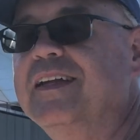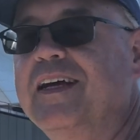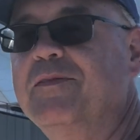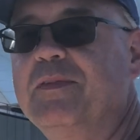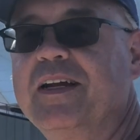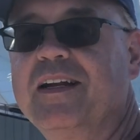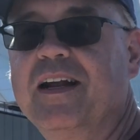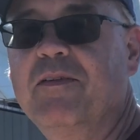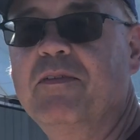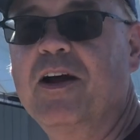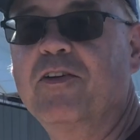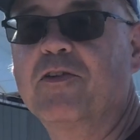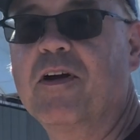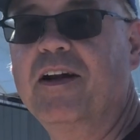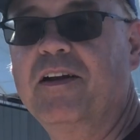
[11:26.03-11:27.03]
I mean, I'm not
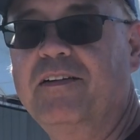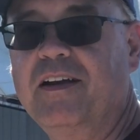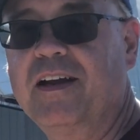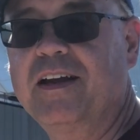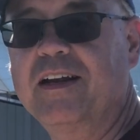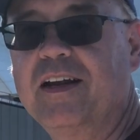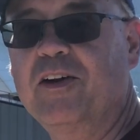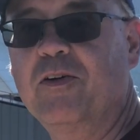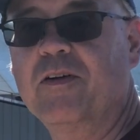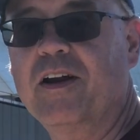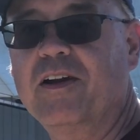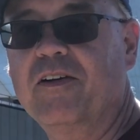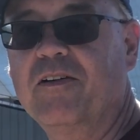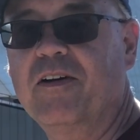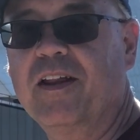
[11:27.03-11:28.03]
trying to take any
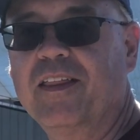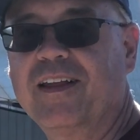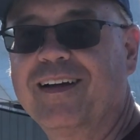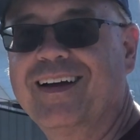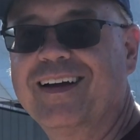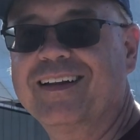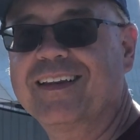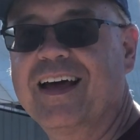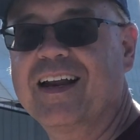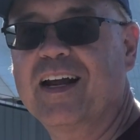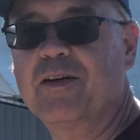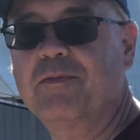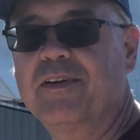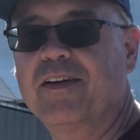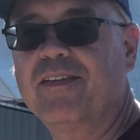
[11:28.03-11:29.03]
credit or anything like that,
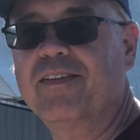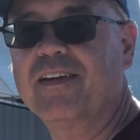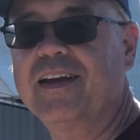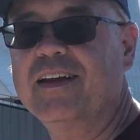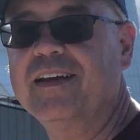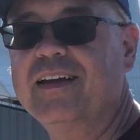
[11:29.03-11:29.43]
obviously.